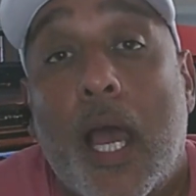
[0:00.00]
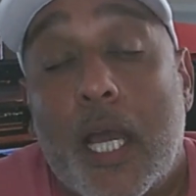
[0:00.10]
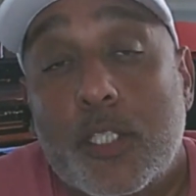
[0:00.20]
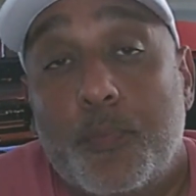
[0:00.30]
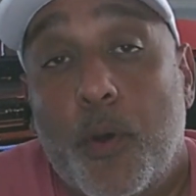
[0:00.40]

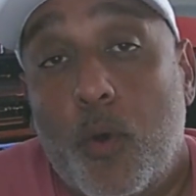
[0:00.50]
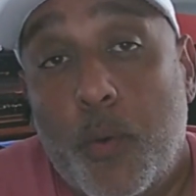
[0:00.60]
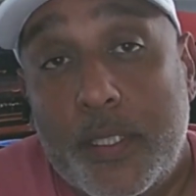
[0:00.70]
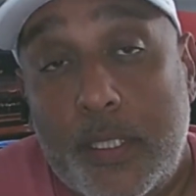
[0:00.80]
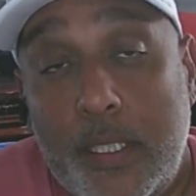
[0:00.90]
I spoke
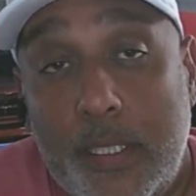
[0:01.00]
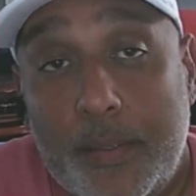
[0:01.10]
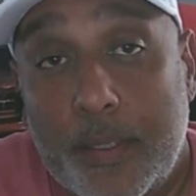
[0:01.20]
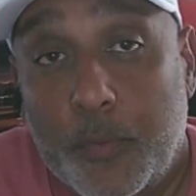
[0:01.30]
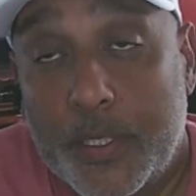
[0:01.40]
with the
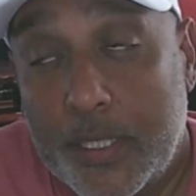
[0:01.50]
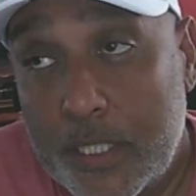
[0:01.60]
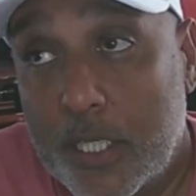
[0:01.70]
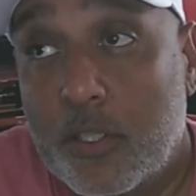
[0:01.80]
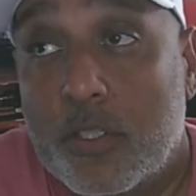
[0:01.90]
with
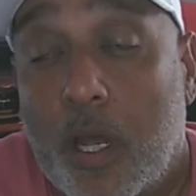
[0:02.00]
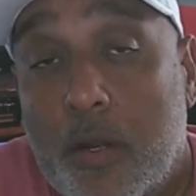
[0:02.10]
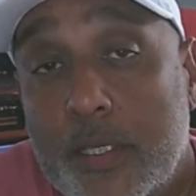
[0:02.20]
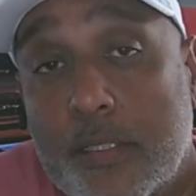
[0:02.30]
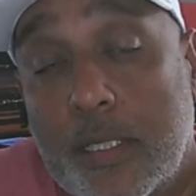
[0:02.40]
injectors
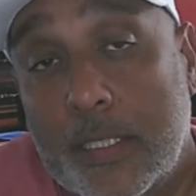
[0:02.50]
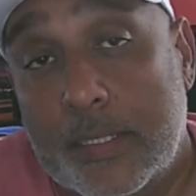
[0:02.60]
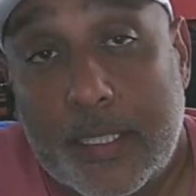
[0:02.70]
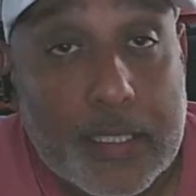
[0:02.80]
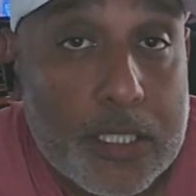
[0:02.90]
RX uh,
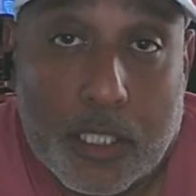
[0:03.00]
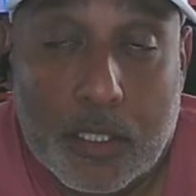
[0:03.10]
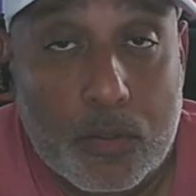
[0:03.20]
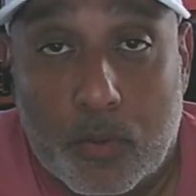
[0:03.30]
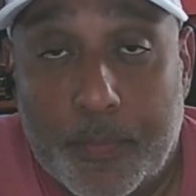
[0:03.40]

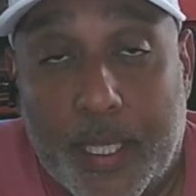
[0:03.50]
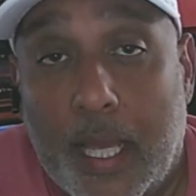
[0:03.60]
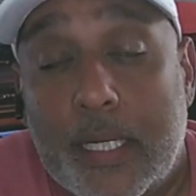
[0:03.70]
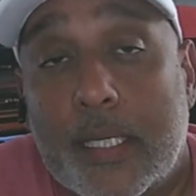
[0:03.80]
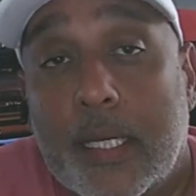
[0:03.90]
technician or
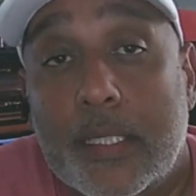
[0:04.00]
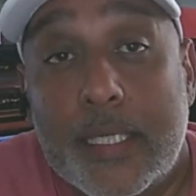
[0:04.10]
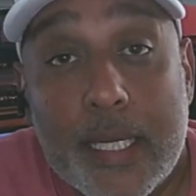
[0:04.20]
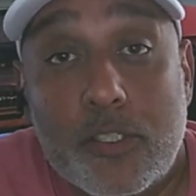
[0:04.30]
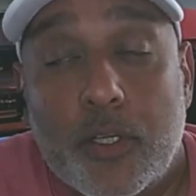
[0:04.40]
mechanic uh,
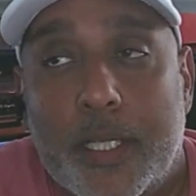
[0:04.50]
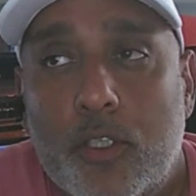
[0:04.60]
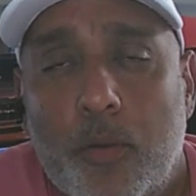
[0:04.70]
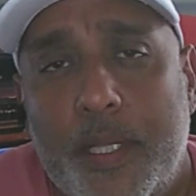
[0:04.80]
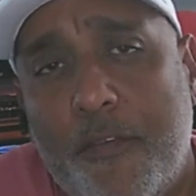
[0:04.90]
yesterday. He
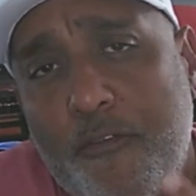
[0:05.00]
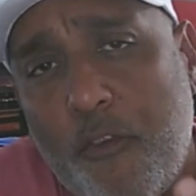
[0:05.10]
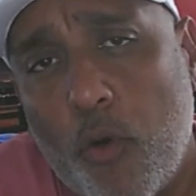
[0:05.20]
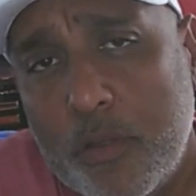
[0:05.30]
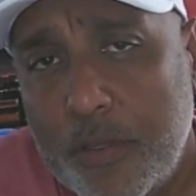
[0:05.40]
told me that
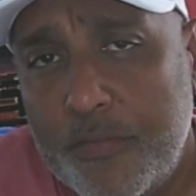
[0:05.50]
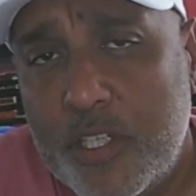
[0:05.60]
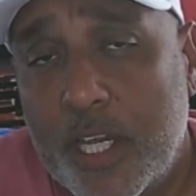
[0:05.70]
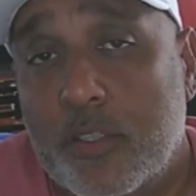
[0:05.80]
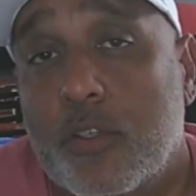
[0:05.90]
for the
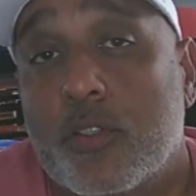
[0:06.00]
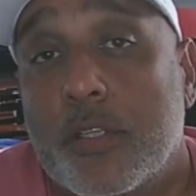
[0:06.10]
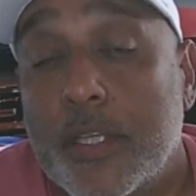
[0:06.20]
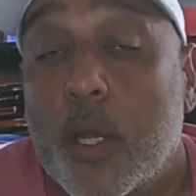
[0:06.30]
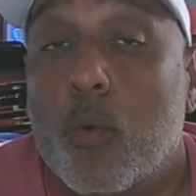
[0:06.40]
injectors,
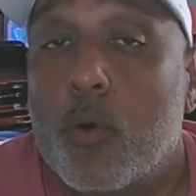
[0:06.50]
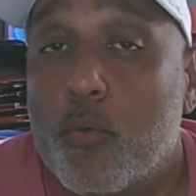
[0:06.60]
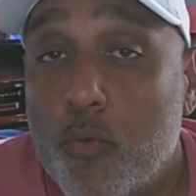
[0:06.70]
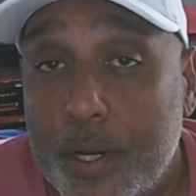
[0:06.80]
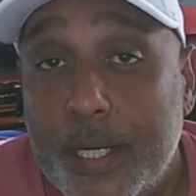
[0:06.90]
they were
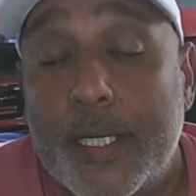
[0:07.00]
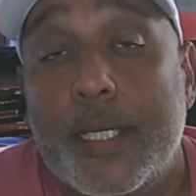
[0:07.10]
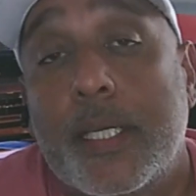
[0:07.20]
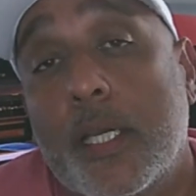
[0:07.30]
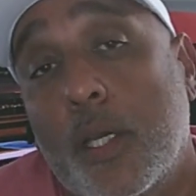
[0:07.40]

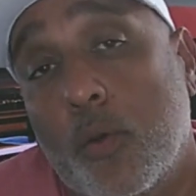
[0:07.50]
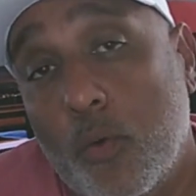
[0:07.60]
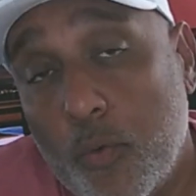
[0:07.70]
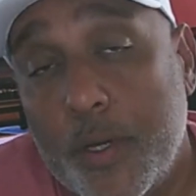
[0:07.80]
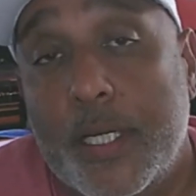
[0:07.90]
really,
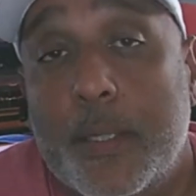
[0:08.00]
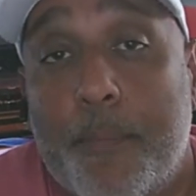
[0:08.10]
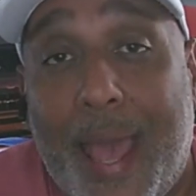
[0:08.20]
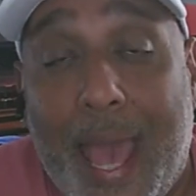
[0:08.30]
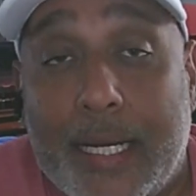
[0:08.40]
really
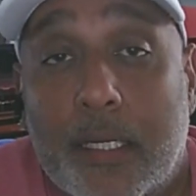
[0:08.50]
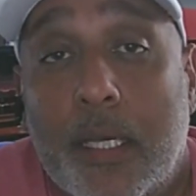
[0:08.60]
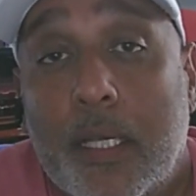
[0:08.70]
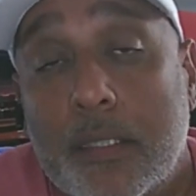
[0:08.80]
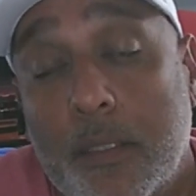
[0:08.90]
bad.
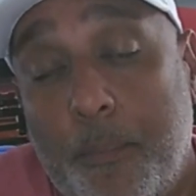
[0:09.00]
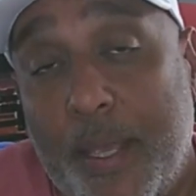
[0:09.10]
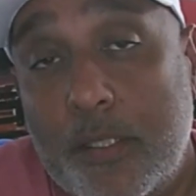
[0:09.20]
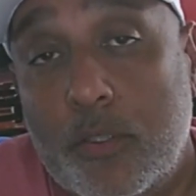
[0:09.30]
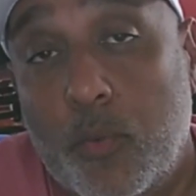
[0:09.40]
The
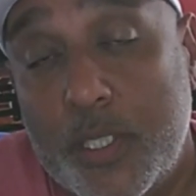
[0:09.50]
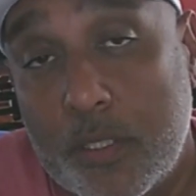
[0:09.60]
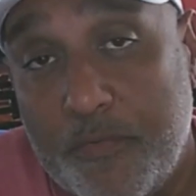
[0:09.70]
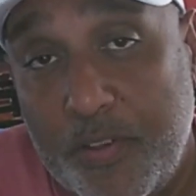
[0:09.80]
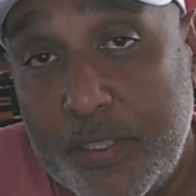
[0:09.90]
pintle, which is
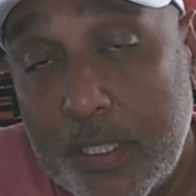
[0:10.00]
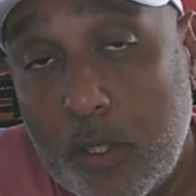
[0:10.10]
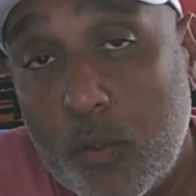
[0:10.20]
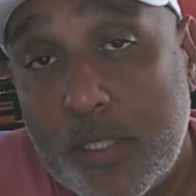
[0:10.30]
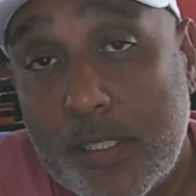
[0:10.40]
the filter
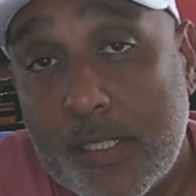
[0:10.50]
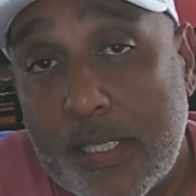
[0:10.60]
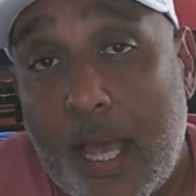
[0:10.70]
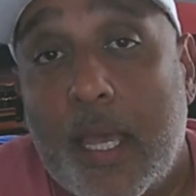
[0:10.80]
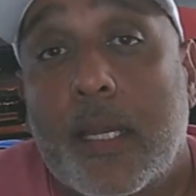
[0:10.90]
that goes
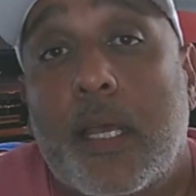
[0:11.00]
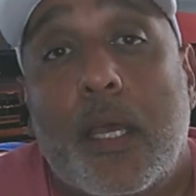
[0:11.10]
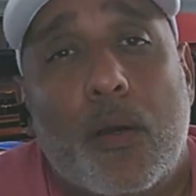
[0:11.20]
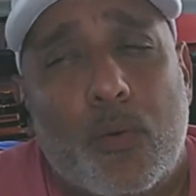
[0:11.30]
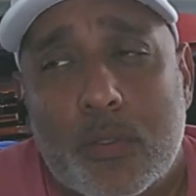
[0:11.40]
inside,
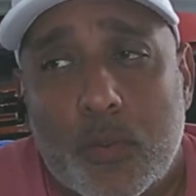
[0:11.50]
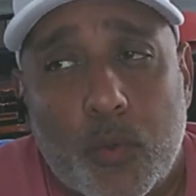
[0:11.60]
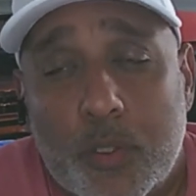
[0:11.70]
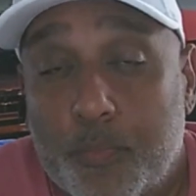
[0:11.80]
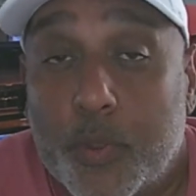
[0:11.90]
was
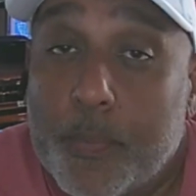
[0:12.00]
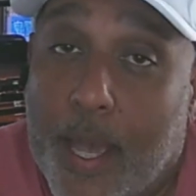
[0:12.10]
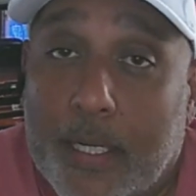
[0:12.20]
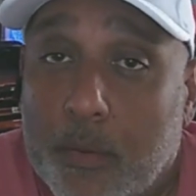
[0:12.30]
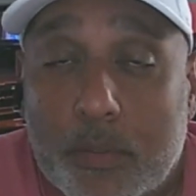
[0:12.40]
was pretty
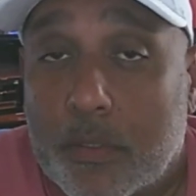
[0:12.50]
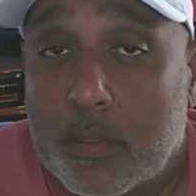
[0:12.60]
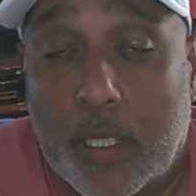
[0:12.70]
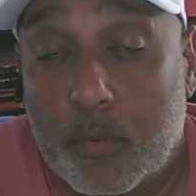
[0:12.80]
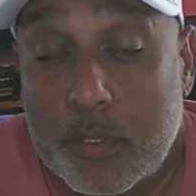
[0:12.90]
bad. It was
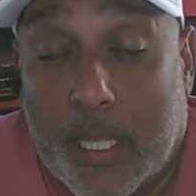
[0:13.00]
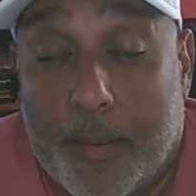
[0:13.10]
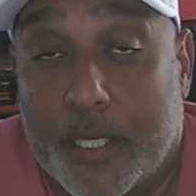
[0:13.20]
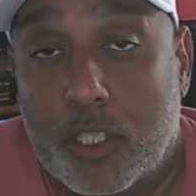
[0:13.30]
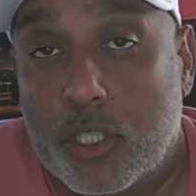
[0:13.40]
it was
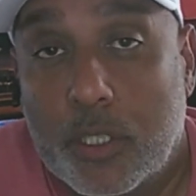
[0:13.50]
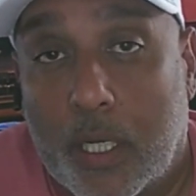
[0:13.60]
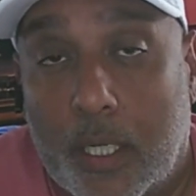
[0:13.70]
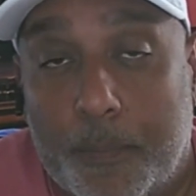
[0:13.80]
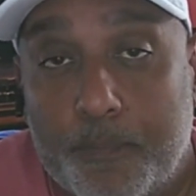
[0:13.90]
damaged.
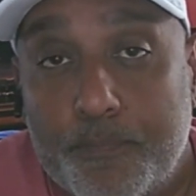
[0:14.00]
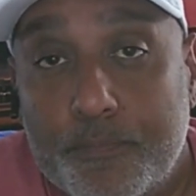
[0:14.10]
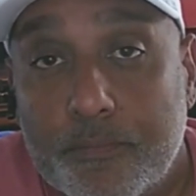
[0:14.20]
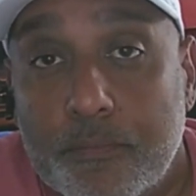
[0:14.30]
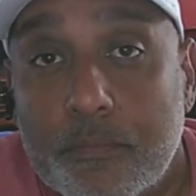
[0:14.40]
Um,
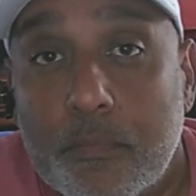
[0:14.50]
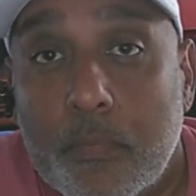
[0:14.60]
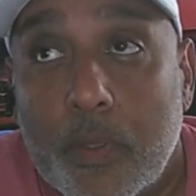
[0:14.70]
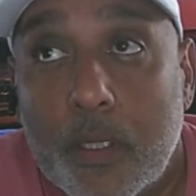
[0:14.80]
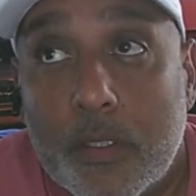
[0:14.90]

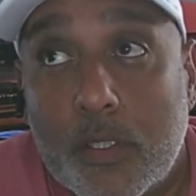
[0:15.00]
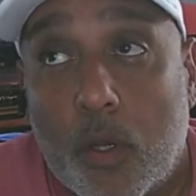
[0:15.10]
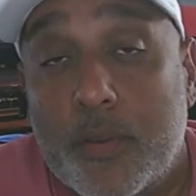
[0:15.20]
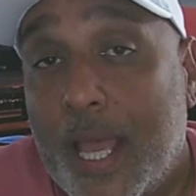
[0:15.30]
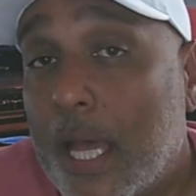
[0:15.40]

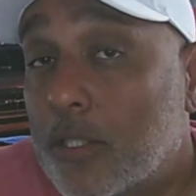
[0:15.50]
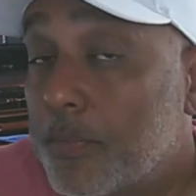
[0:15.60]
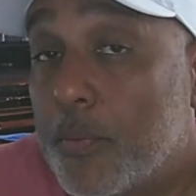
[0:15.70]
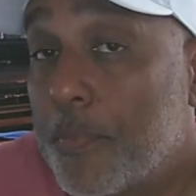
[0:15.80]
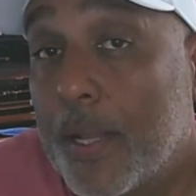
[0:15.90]
so they had to
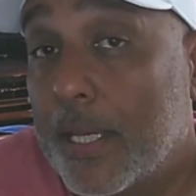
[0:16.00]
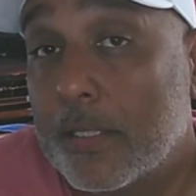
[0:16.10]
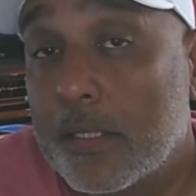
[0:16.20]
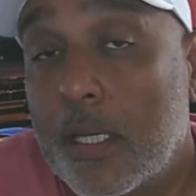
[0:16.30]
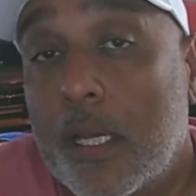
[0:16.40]
be
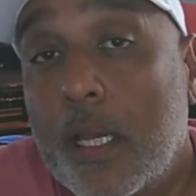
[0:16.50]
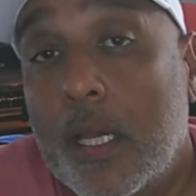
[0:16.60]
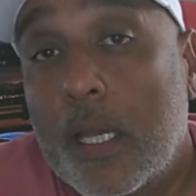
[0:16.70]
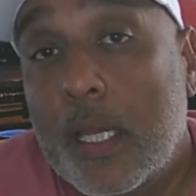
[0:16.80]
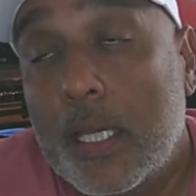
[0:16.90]
replaced
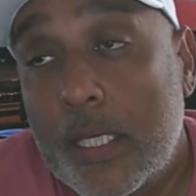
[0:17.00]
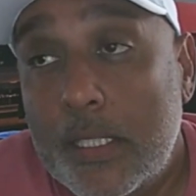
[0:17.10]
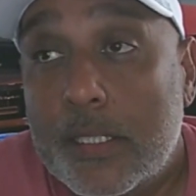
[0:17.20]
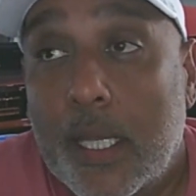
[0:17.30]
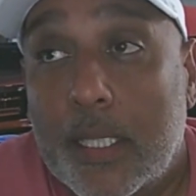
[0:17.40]
he
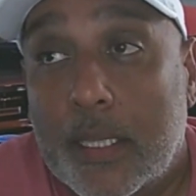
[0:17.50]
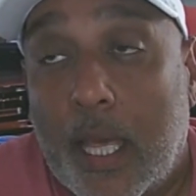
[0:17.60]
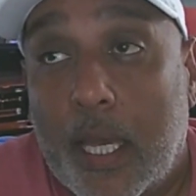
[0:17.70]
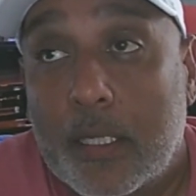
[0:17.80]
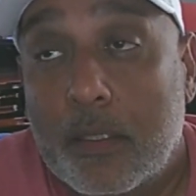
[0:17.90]
said
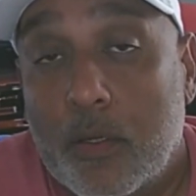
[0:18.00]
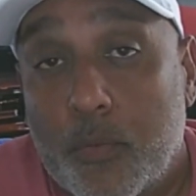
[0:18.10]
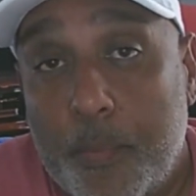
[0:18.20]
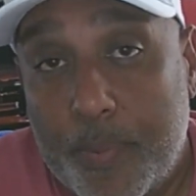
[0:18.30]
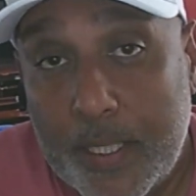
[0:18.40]
that you know
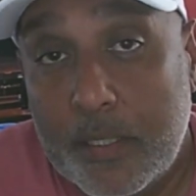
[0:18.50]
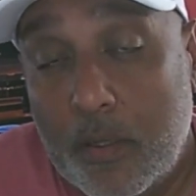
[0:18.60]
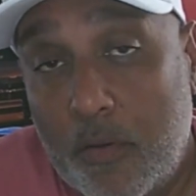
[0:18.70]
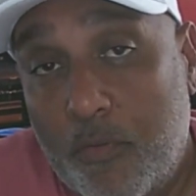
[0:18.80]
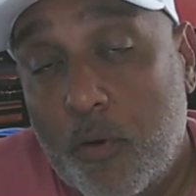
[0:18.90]
replacing
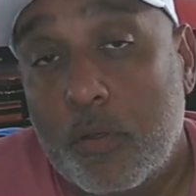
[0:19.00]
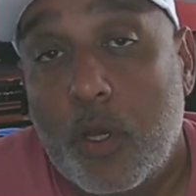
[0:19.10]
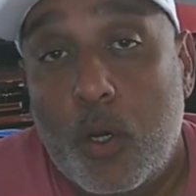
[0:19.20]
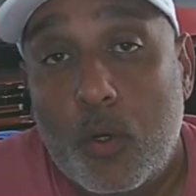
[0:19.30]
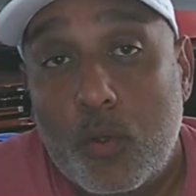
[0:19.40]
all four of
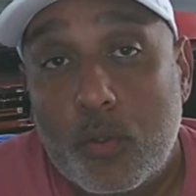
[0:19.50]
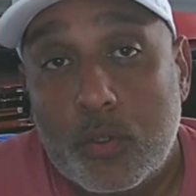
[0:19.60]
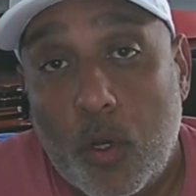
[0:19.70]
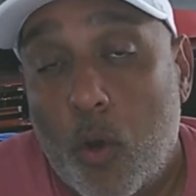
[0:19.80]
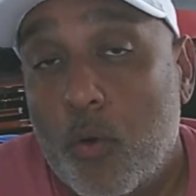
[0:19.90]
those
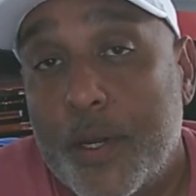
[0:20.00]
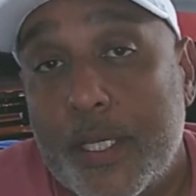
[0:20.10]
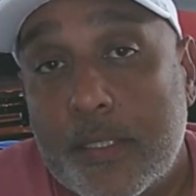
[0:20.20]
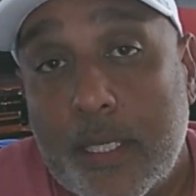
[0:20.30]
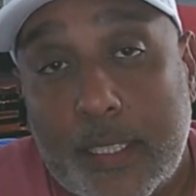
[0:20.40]
the
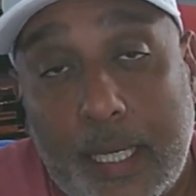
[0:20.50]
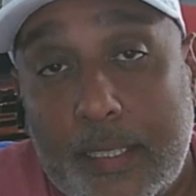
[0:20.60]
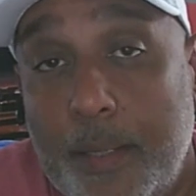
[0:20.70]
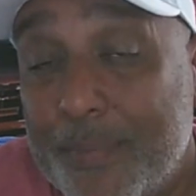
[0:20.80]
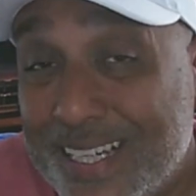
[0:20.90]
o-rings and
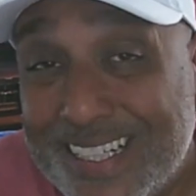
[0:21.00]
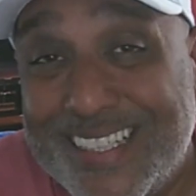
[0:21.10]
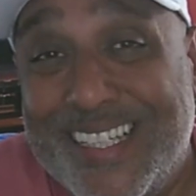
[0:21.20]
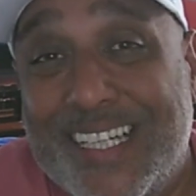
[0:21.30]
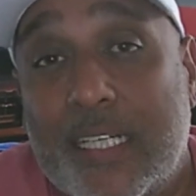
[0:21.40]
get them
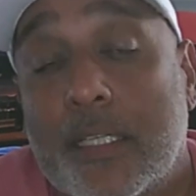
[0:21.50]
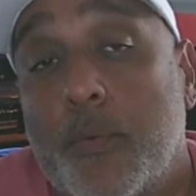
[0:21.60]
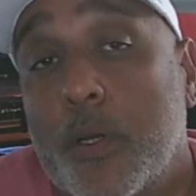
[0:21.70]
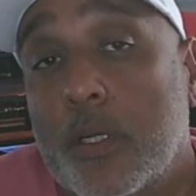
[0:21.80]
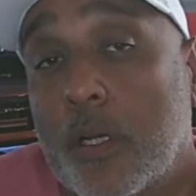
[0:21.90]
clean they
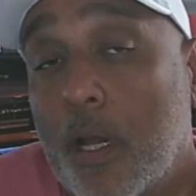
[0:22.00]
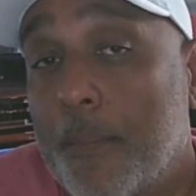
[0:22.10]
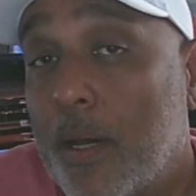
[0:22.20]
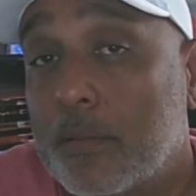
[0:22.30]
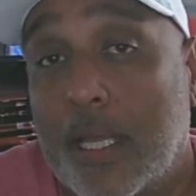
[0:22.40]
were going to
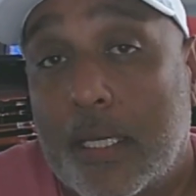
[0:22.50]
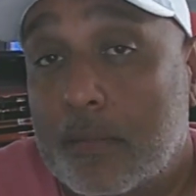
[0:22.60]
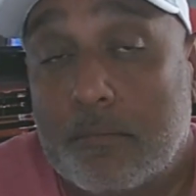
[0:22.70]
come out like